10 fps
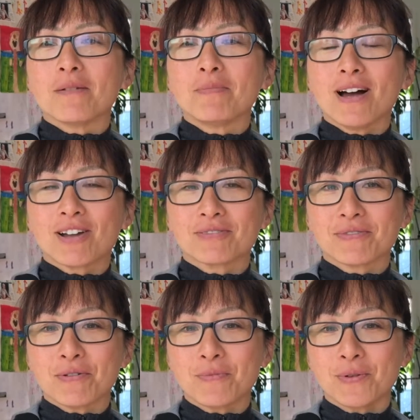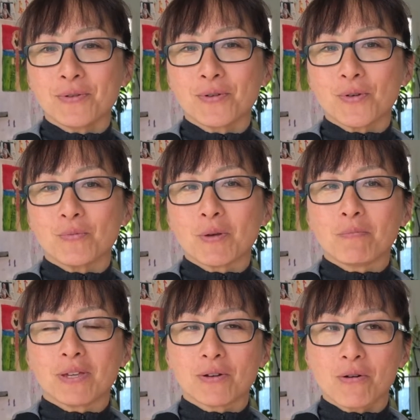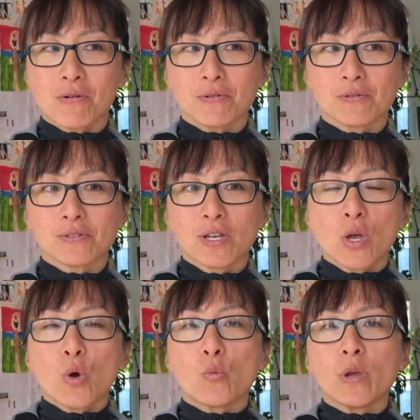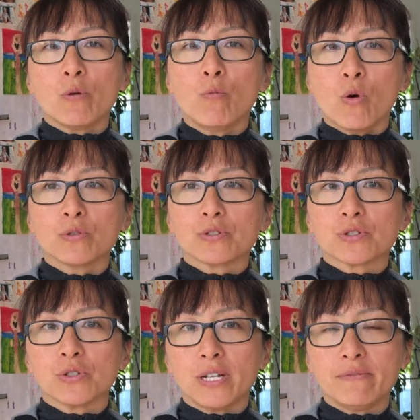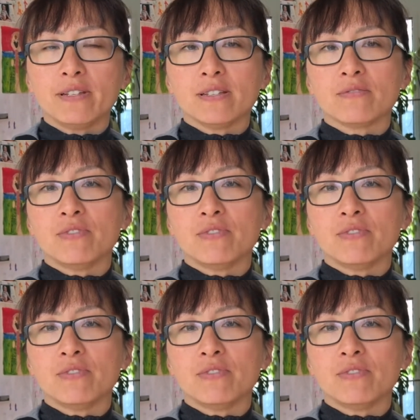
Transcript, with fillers: are part of Urban Coup because we want to live in the